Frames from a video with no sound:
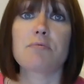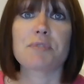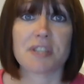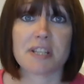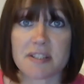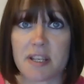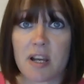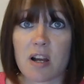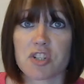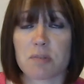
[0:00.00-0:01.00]
Resist the
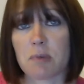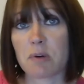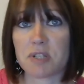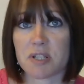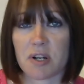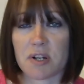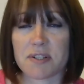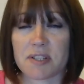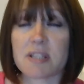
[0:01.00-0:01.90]
urge to multitask.